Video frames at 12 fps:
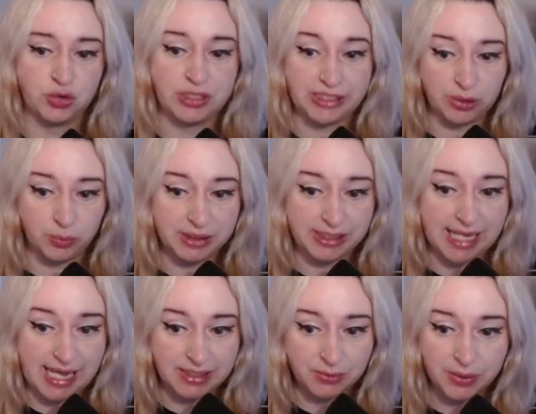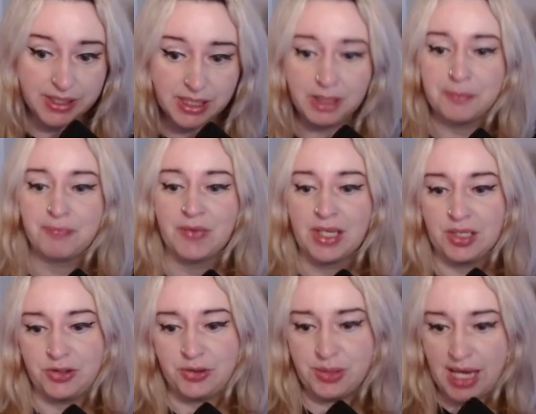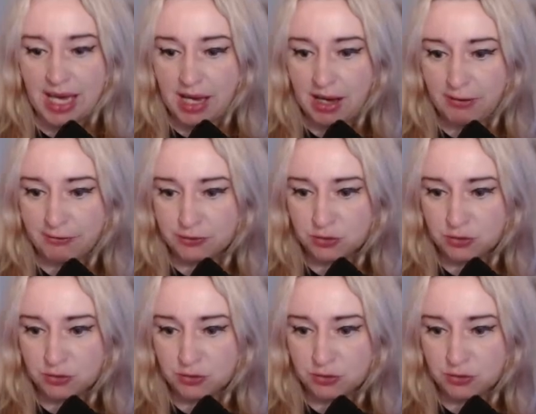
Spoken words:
deal with it anyway, you have